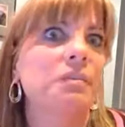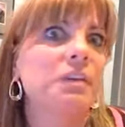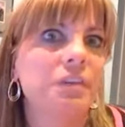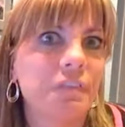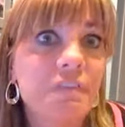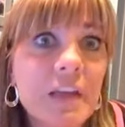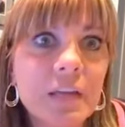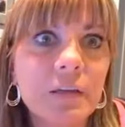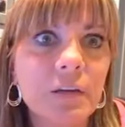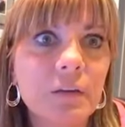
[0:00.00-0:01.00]
fear of
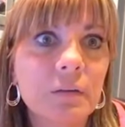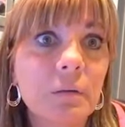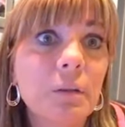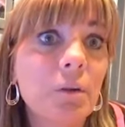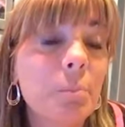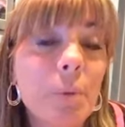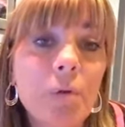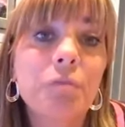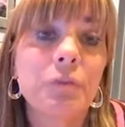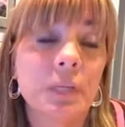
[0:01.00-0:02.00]
failure. They're
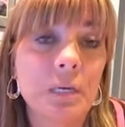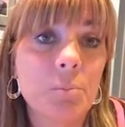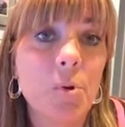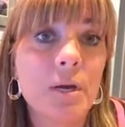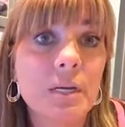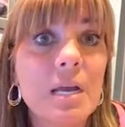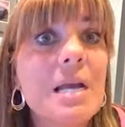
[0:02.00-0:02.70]
both really important.